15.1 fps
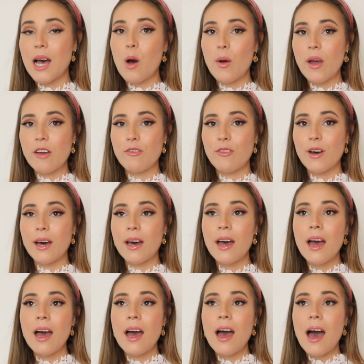
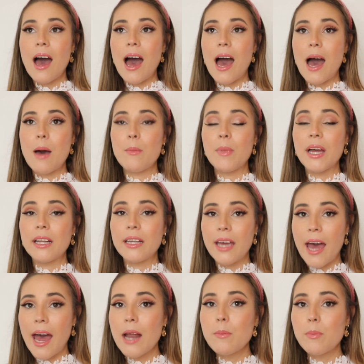However, it
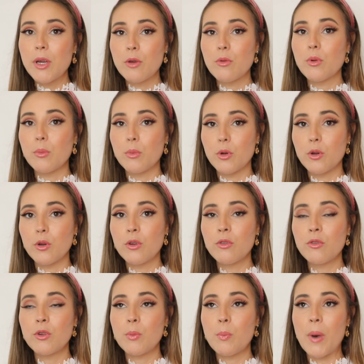can be
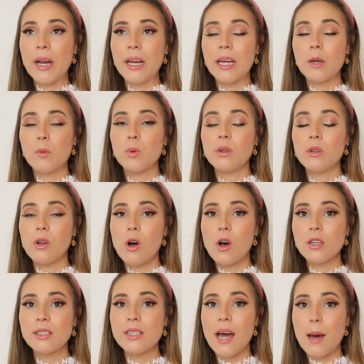removed, but it will
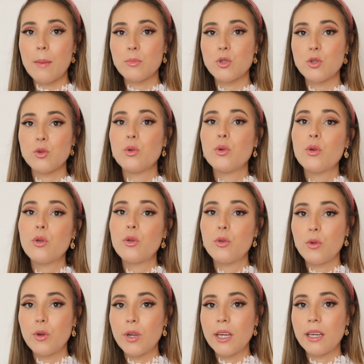last up to
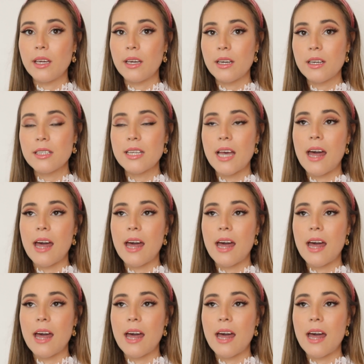3 years,